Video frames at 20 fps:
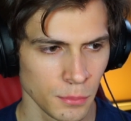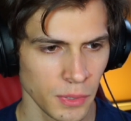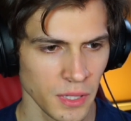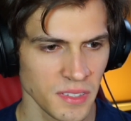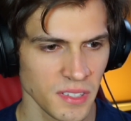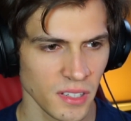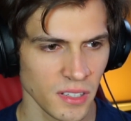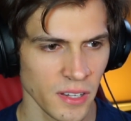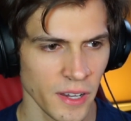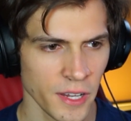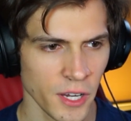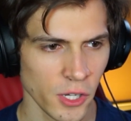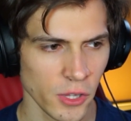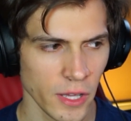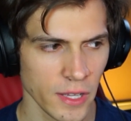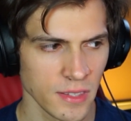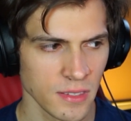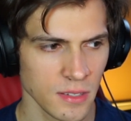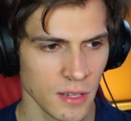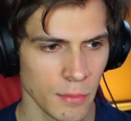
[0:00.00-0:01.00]
Please ignite your
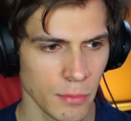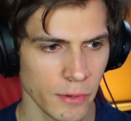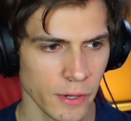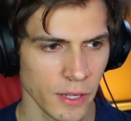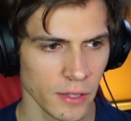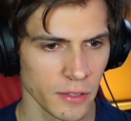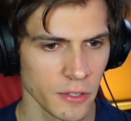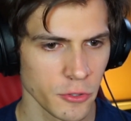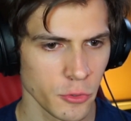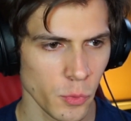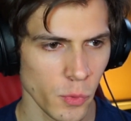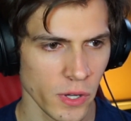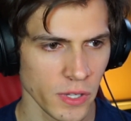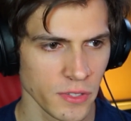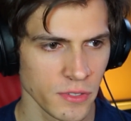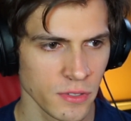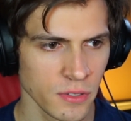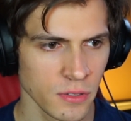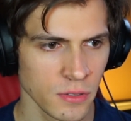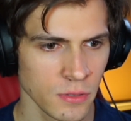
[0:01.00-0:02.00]
lightsaber at least
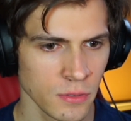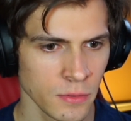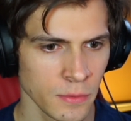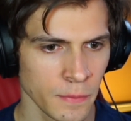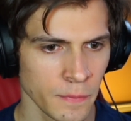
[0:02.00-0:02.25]
once.